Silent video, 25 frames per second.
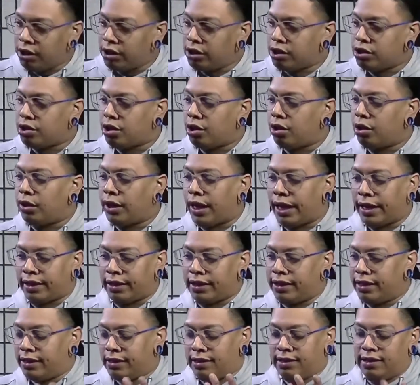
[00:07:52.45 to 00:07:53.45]
So like
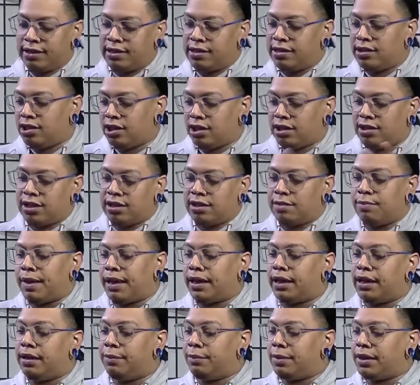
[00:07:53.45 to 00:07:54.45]
it, this just doesn't
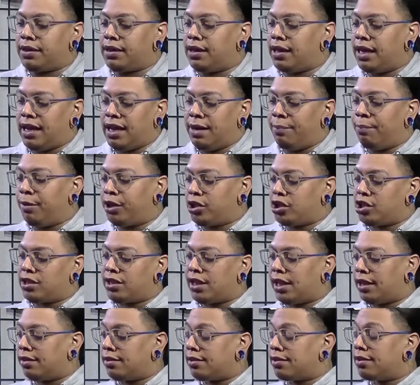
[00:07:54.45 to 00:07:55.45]
make any much
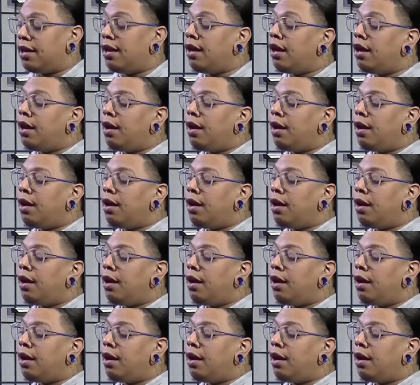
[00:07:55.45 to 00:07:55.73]
sense.